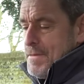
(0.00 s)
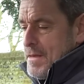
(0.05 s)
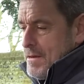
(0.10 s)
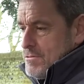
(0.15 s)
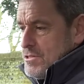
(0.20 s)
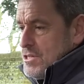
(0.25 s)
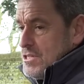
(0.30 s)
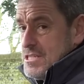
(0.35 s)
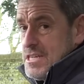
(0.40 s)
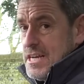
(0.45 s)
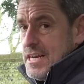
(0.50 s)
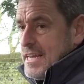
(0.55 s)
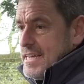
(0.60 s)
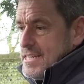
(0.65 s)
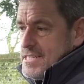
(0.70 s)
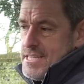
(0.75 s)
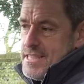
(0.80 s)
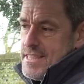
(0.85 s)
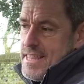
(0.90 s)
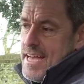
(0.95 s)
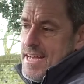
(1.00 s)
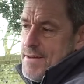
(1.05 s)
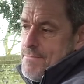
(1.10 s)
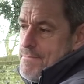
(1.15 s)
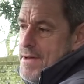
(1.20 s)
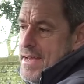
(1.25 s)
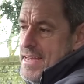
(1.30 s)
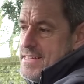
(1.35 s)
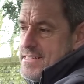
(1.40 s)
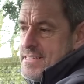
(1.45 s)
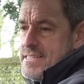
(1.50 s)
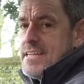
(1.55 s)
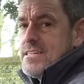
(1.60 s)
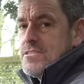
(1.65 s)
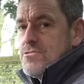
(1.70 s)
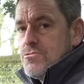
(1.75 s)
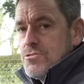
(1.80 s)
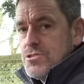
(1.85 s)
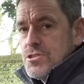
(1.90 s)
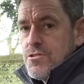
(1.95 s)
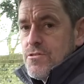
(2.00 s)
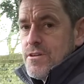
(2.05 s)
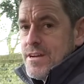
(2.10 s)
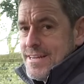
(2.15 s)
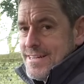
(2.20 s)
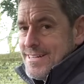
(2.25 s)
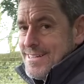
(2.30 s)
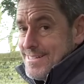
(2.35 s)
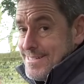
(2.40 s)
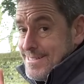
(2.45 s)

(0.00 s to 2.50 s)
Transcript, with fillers: it was just a glitch. That main central screen